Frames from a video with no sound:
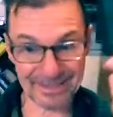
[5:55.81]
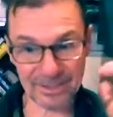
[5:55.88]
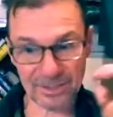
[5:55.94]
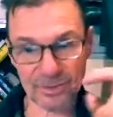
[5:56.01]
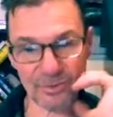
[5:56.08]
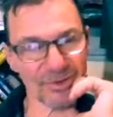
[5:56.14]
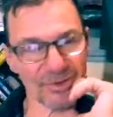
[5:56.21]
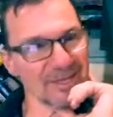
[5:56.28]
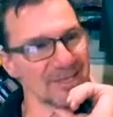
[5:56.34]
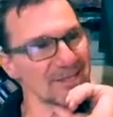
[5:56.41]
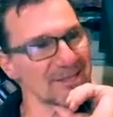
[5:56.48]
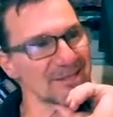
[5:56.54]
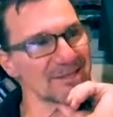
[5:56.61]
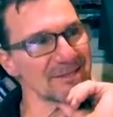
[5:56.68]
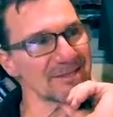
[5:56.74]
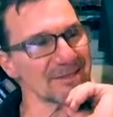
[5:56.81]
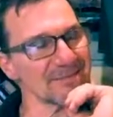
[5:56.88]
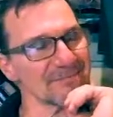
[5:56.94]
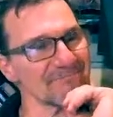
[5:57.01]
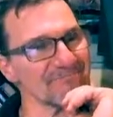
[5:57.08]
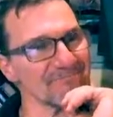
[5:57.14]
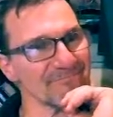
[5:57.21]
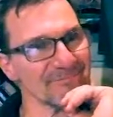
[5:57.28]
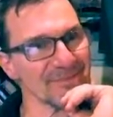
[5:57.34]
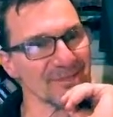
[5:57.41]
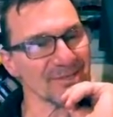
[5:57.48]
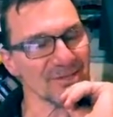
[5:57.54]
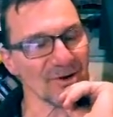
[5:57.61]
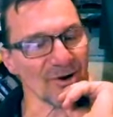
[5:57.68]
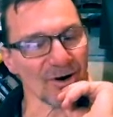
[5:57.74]
do you think it's going to
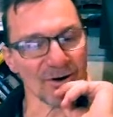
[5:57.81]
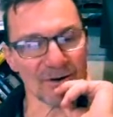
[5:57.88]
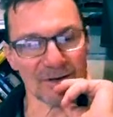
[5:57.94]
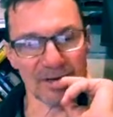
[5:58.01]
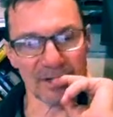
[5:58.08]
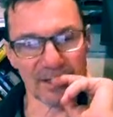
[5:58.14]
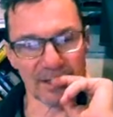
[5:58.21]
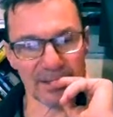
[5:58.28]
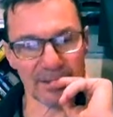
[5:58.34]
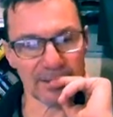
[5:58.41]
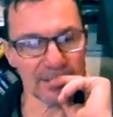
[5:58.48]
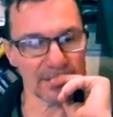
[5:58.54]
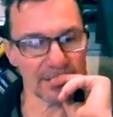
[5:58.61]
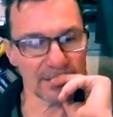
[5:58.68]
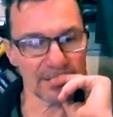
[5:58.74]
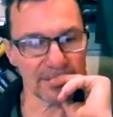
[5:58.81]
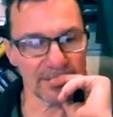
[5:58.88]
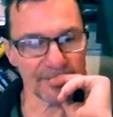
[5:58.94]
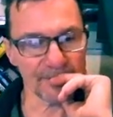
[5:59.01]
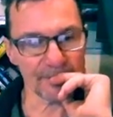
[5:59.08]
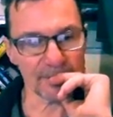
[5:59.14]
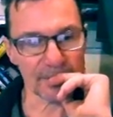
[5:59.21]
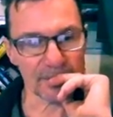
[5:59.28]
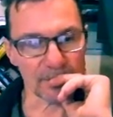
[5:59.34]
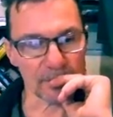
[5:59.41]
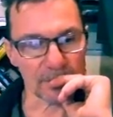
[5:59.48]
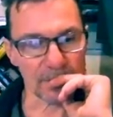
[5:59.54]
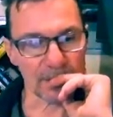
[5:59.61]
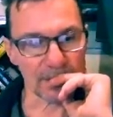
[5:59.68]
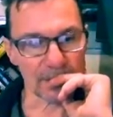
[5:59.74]
start again?
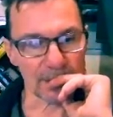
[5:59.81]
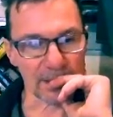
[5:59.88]
Well,